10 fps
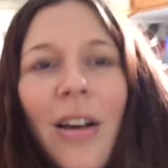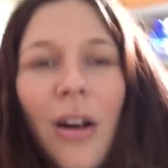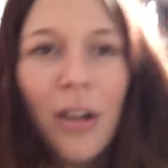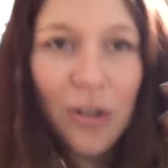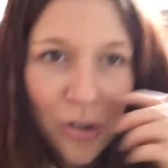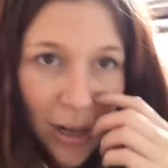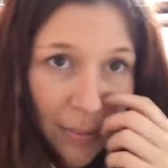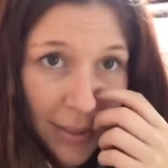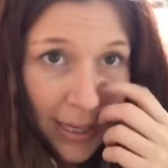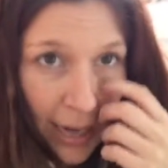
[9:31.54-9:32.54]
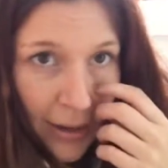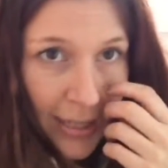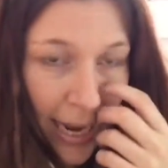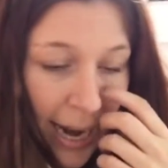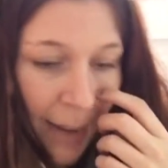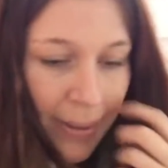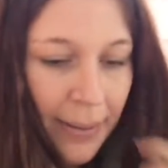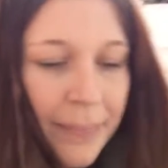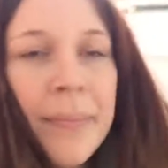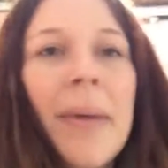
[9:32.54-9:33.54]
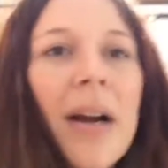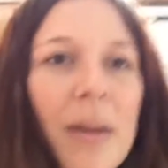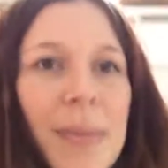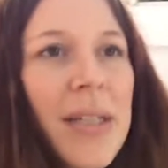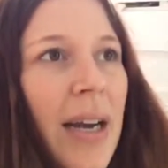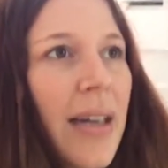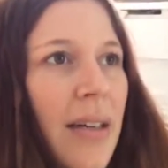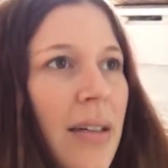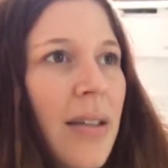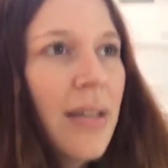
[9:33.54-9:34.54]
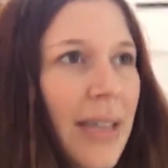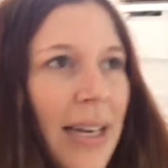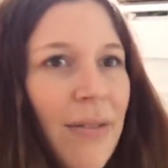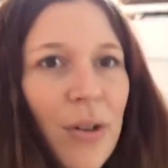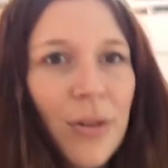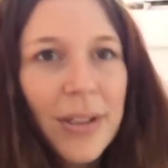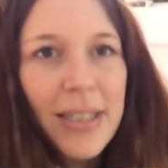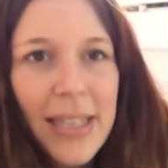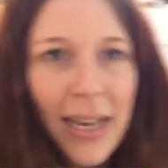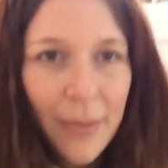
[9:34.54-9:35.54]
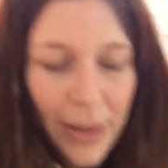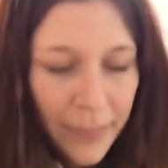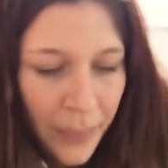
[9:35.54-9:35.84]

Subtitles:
Called shrimps. How does that happen? My arm's tired. I can't even hold this camera.